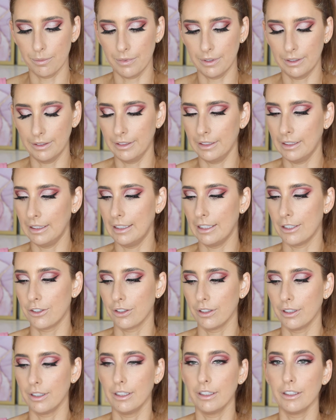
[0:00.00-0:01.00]

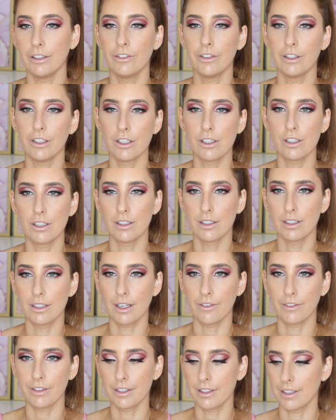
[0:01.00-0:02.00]
Literally nearly finished, it's
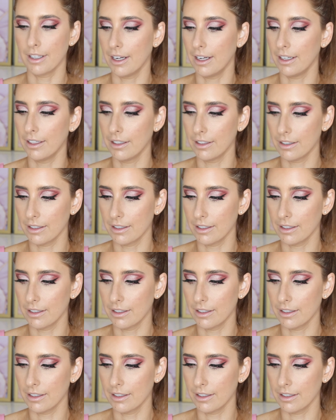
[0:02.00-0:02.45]
devastated.